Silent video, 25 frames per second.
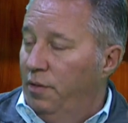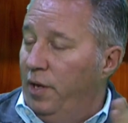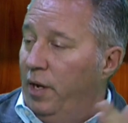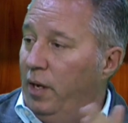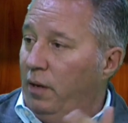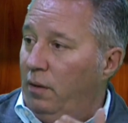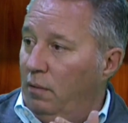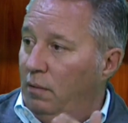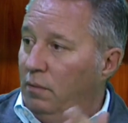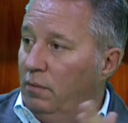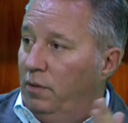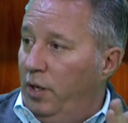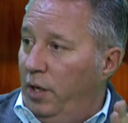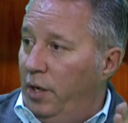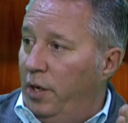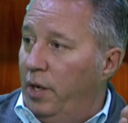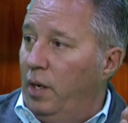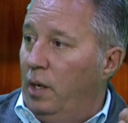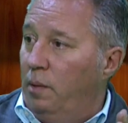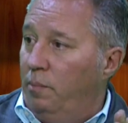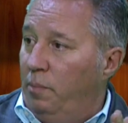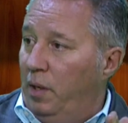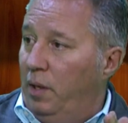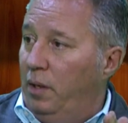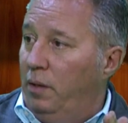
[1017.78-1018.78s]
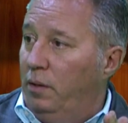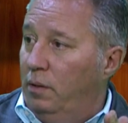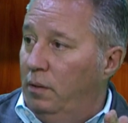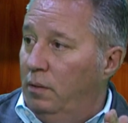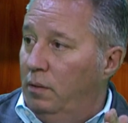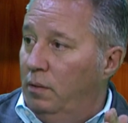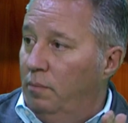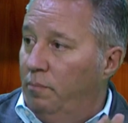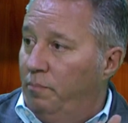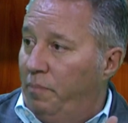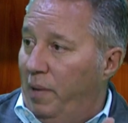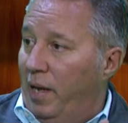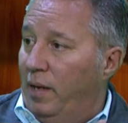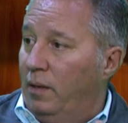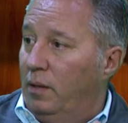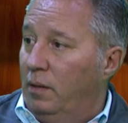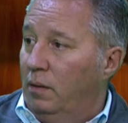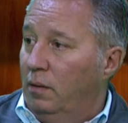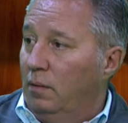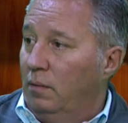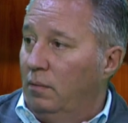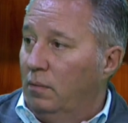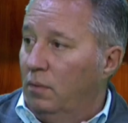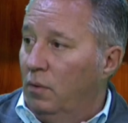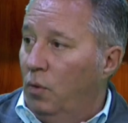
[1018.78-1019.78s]
They're going to be bend,
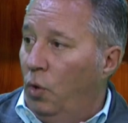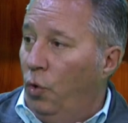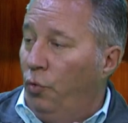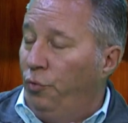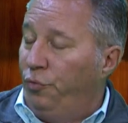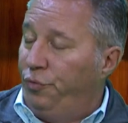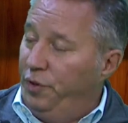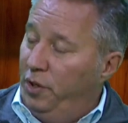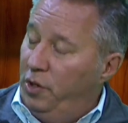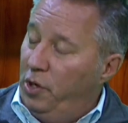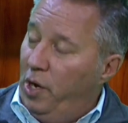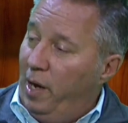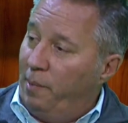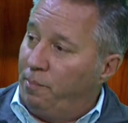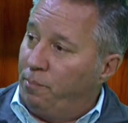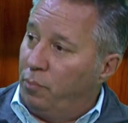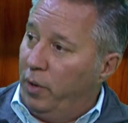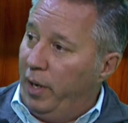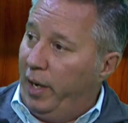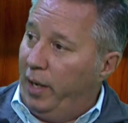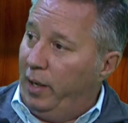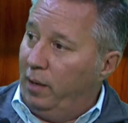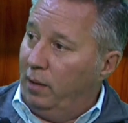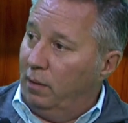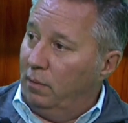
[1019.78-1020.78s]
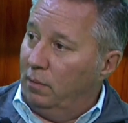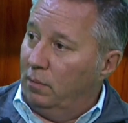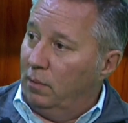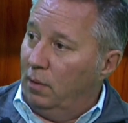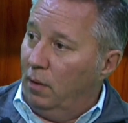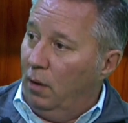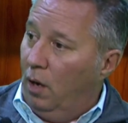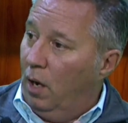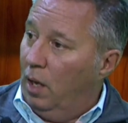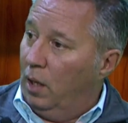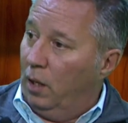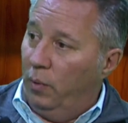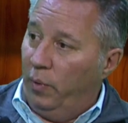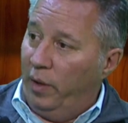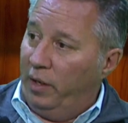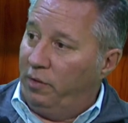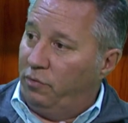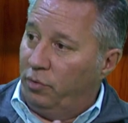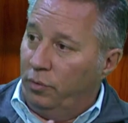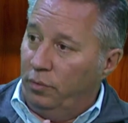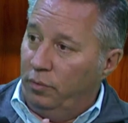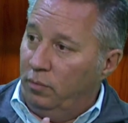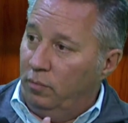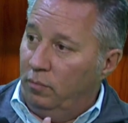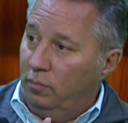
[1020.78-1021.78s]
hopefully not break, all the way
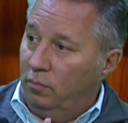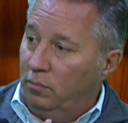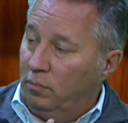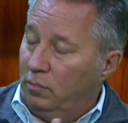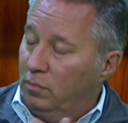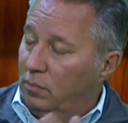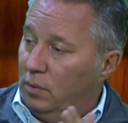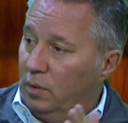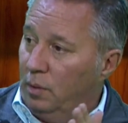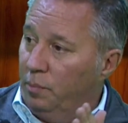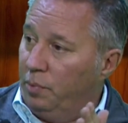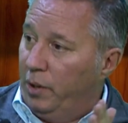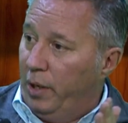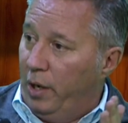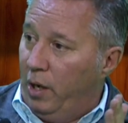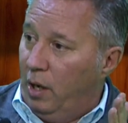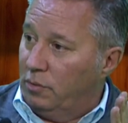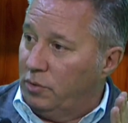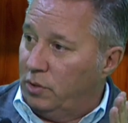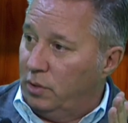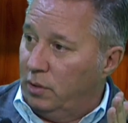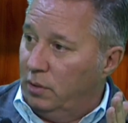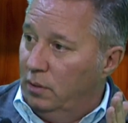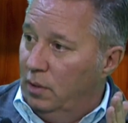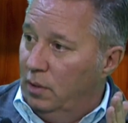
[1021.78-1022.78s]
through the playoffs.